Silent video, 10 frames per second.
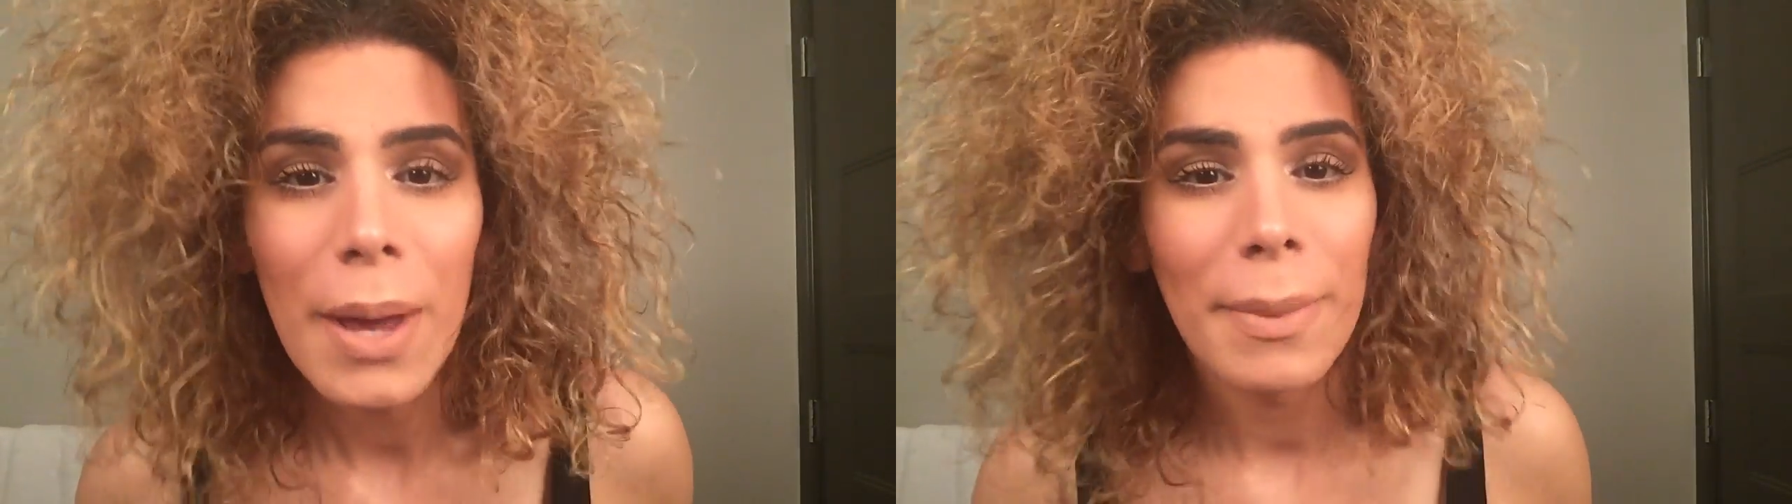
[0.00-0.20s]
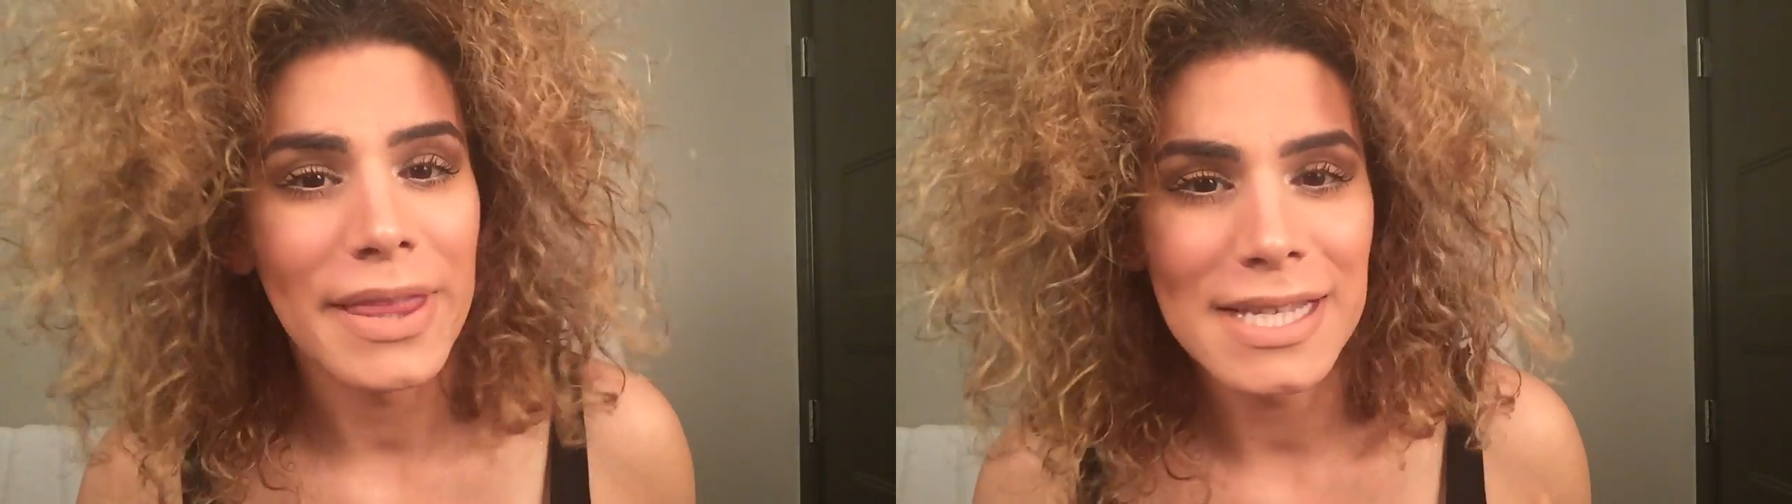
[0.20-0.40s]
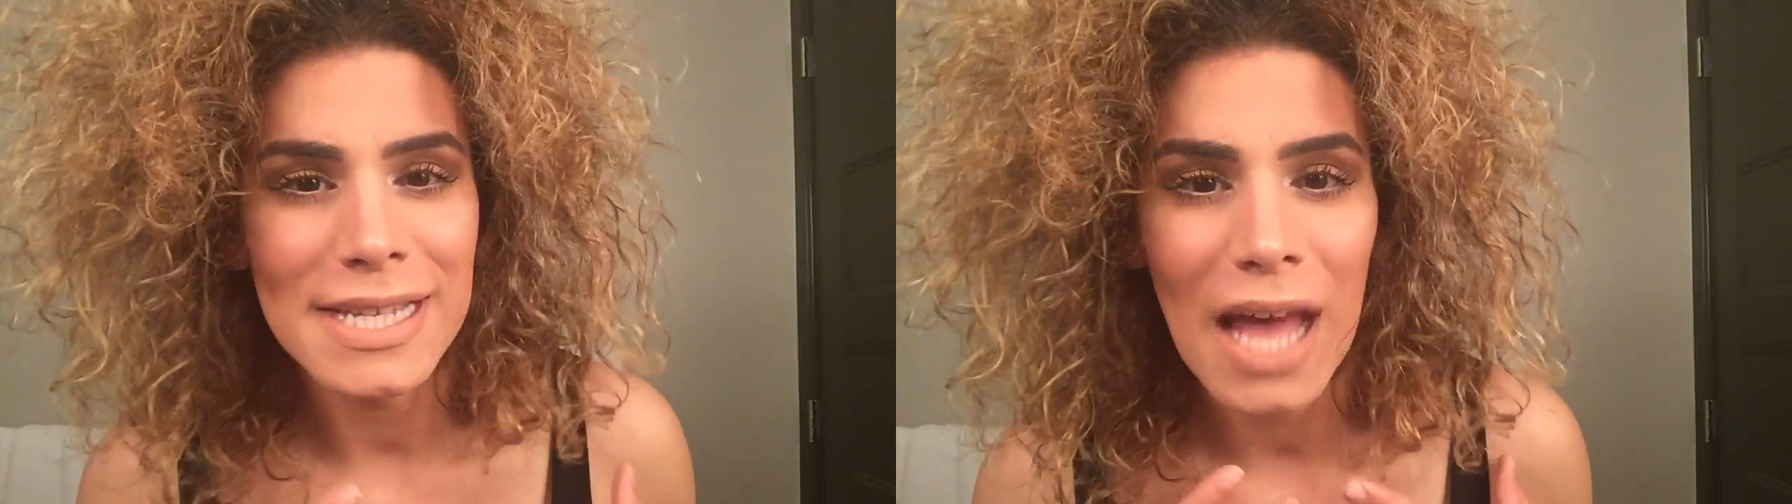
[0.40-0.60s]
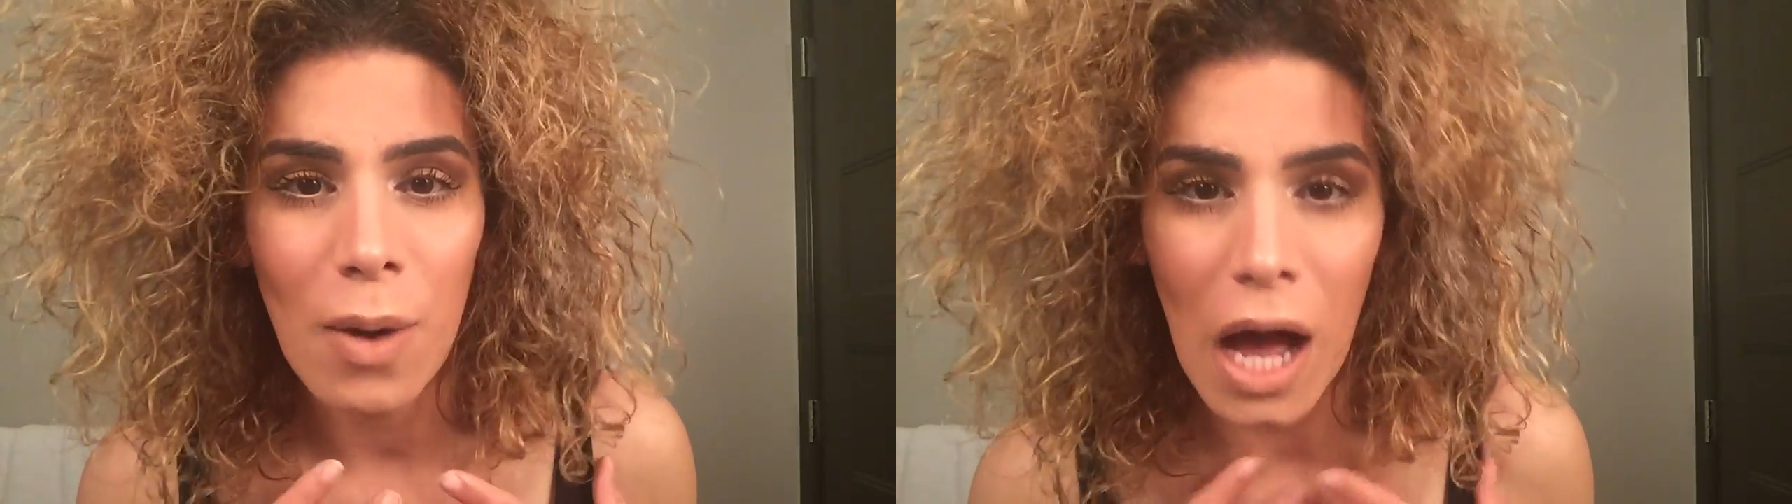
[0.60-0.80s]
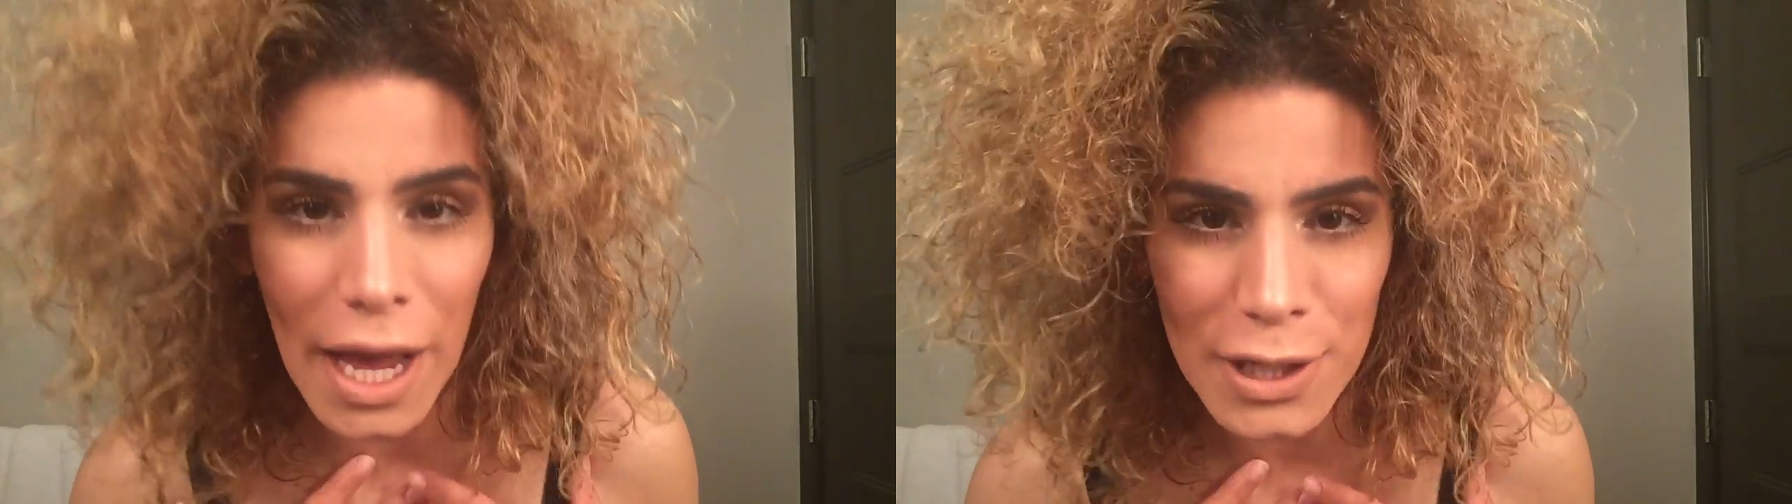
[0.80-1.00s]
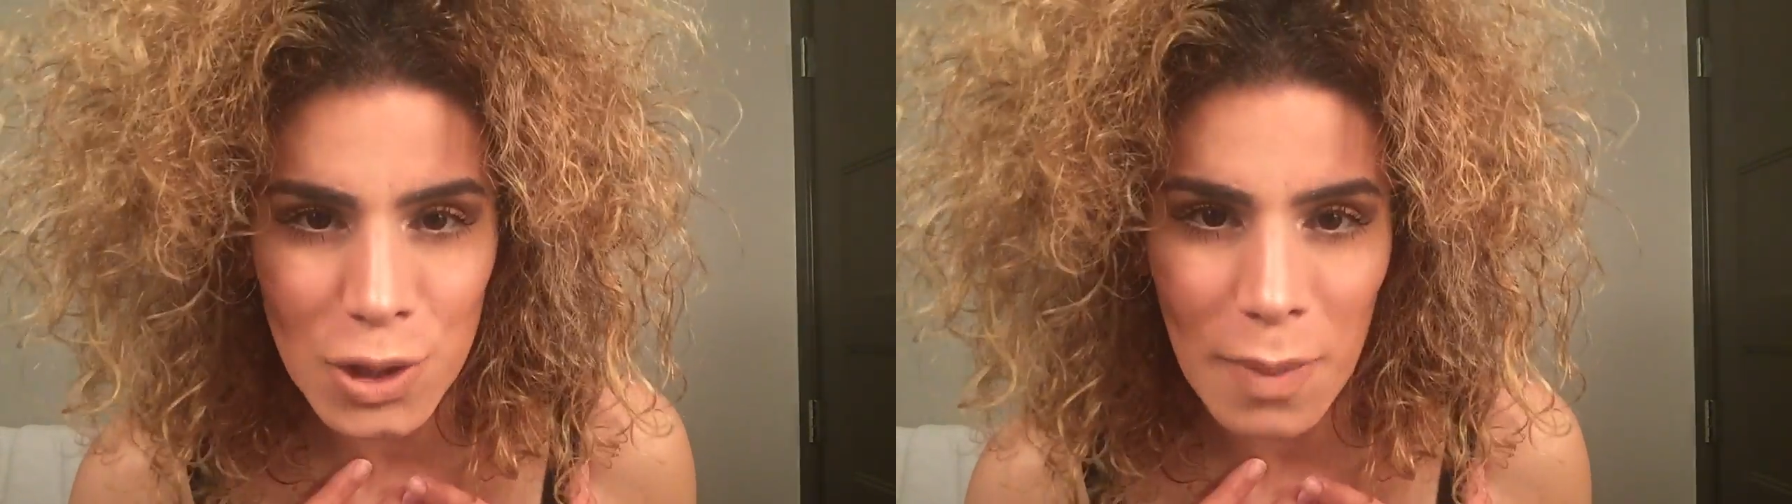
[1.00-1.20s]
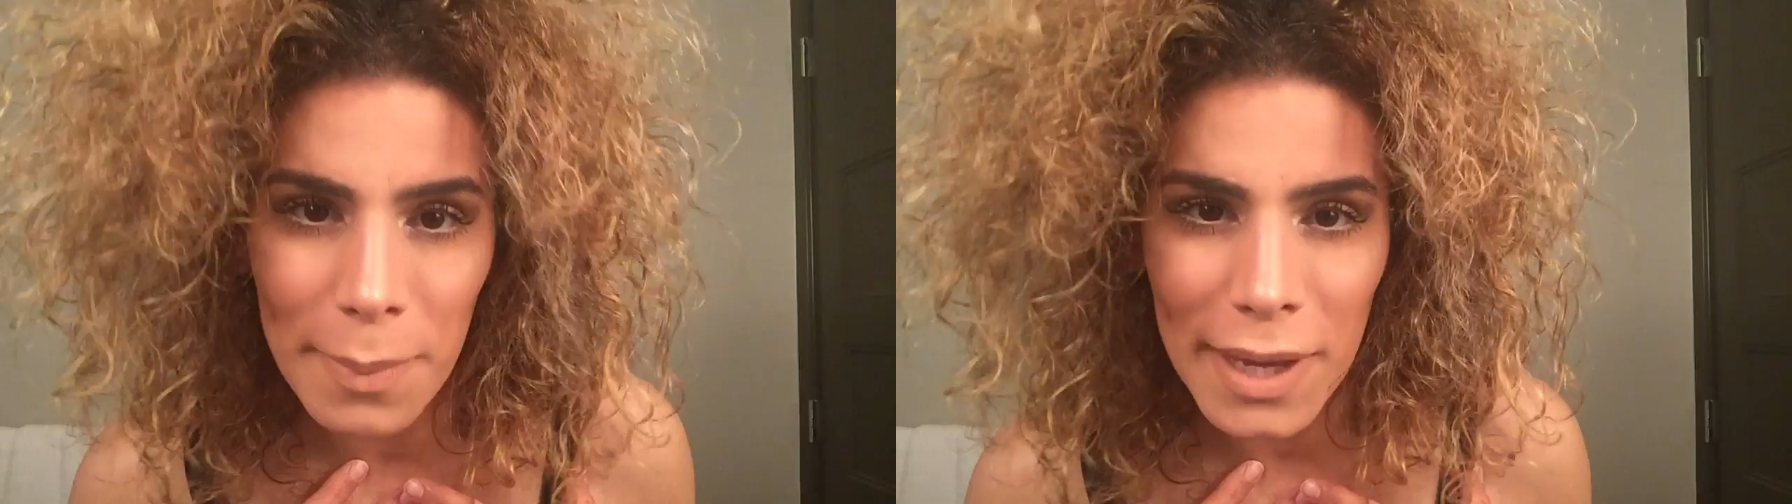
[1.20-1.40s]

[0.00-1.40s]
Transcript: but this is how I do my